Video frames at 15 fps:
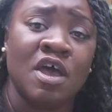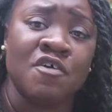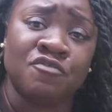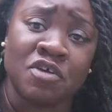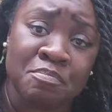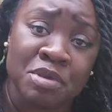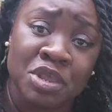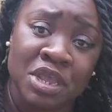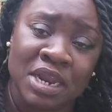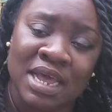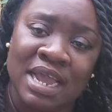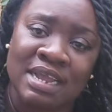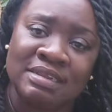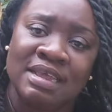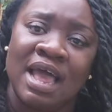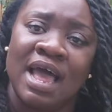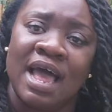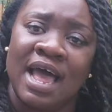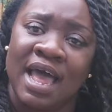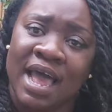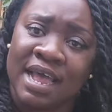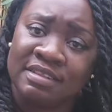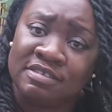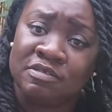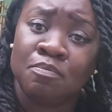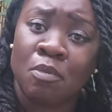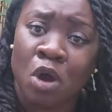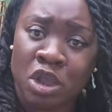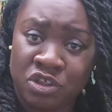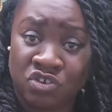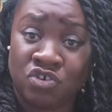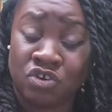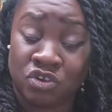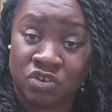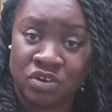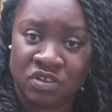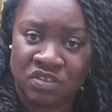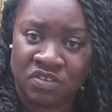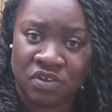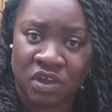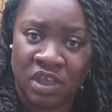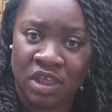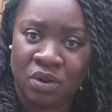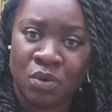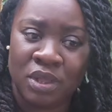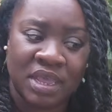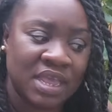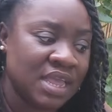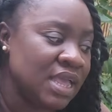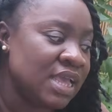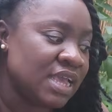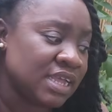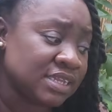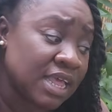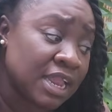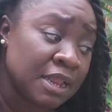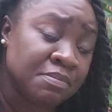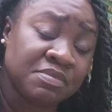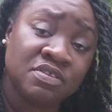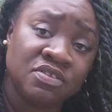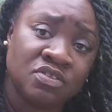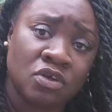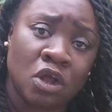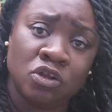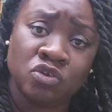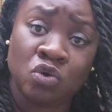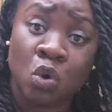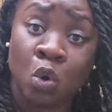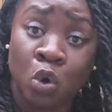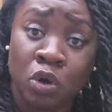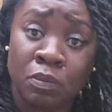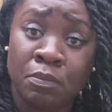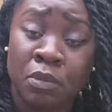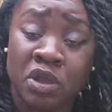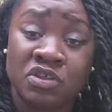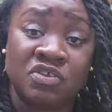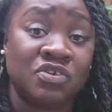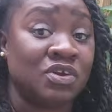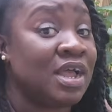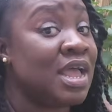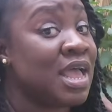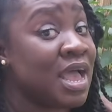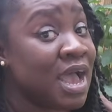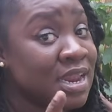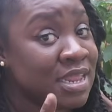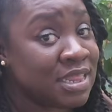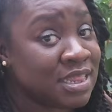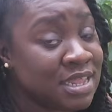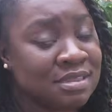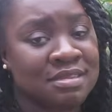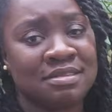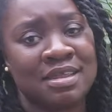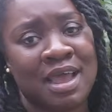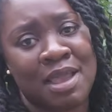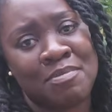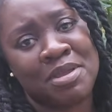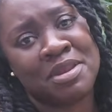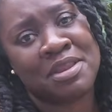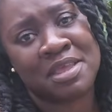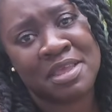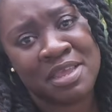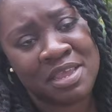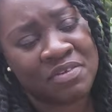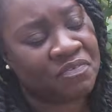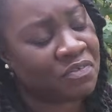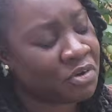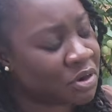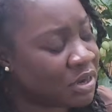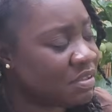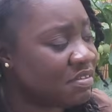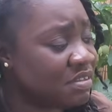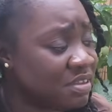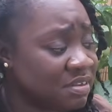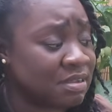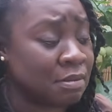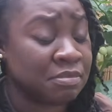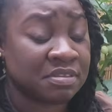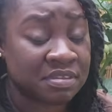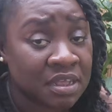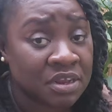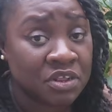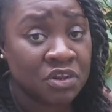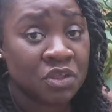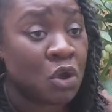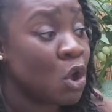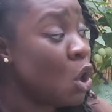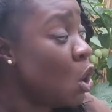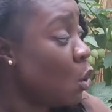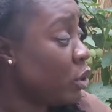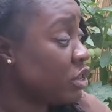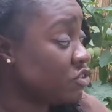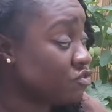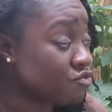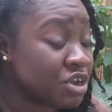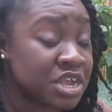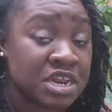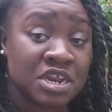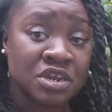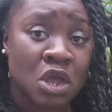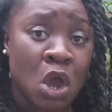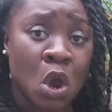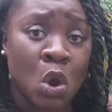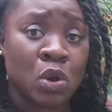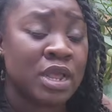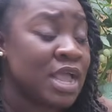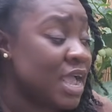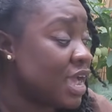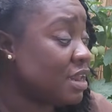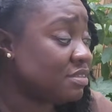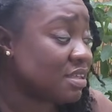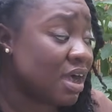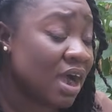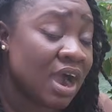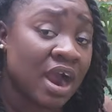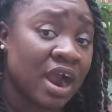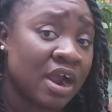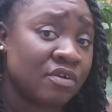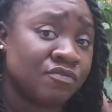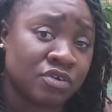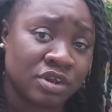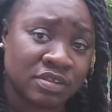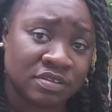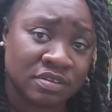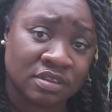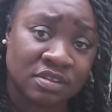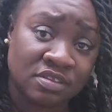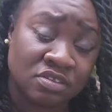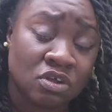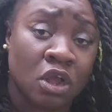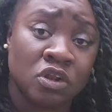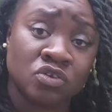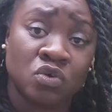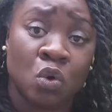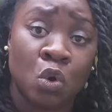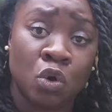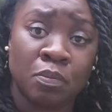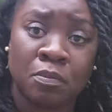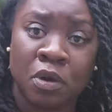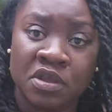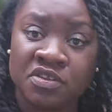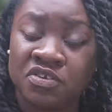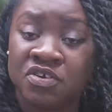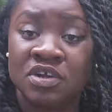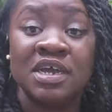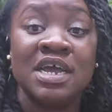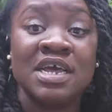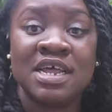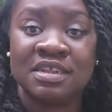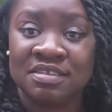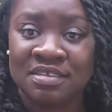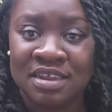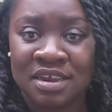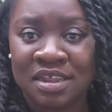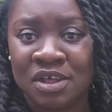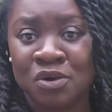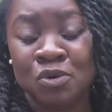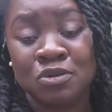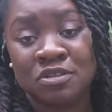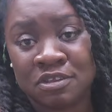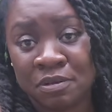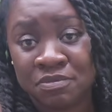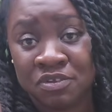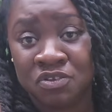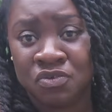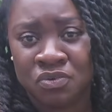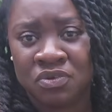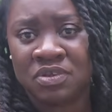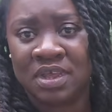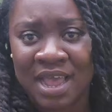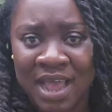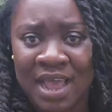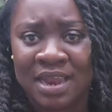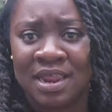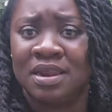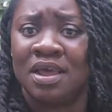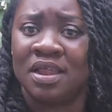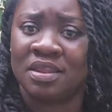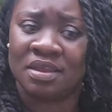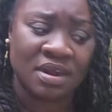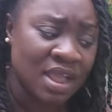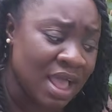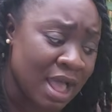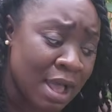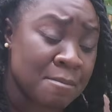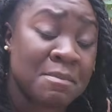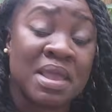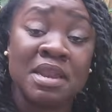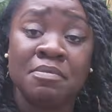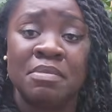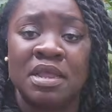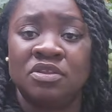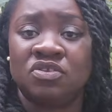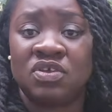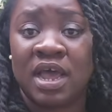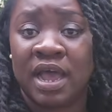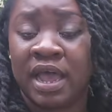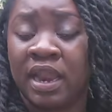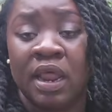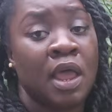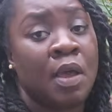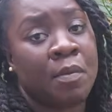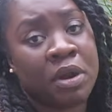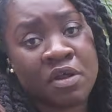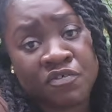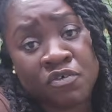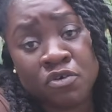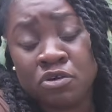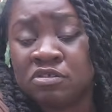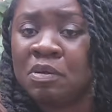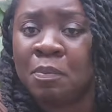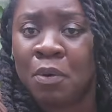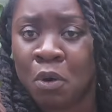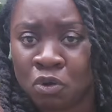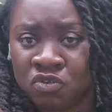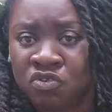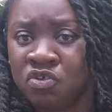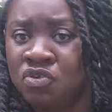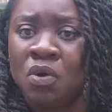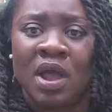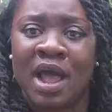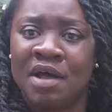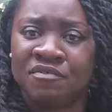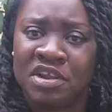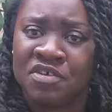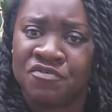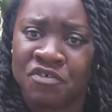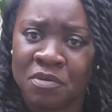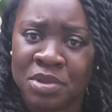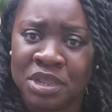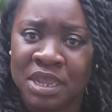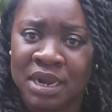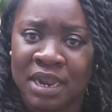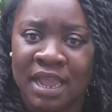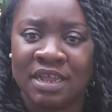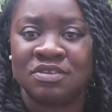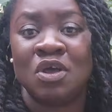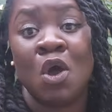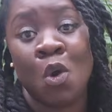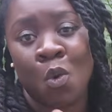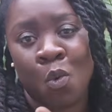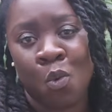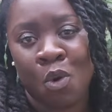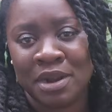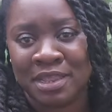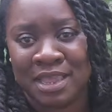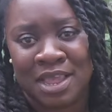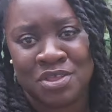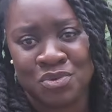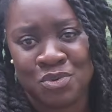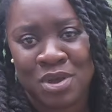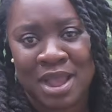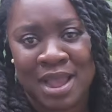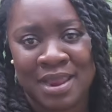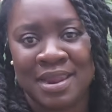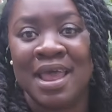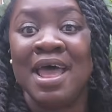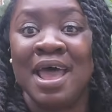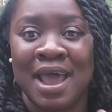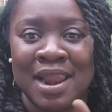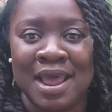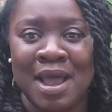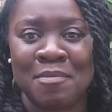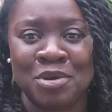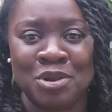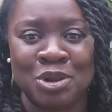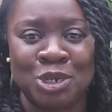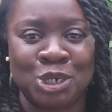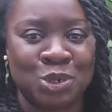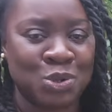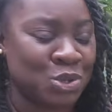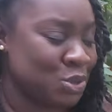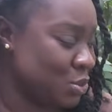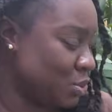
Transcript: Vermiculite adds moisture to the soil. Okay, it helps the soil to hold moisture, and in this time, in the heat, Florida's heat, I'm telling you, when it's raining down and it's hard for the soil to hold moisture, that is another good substitute to add, another amendment to add. But of course, suppose you don't have any vermiculite, what can you add? And I'm gonna show you.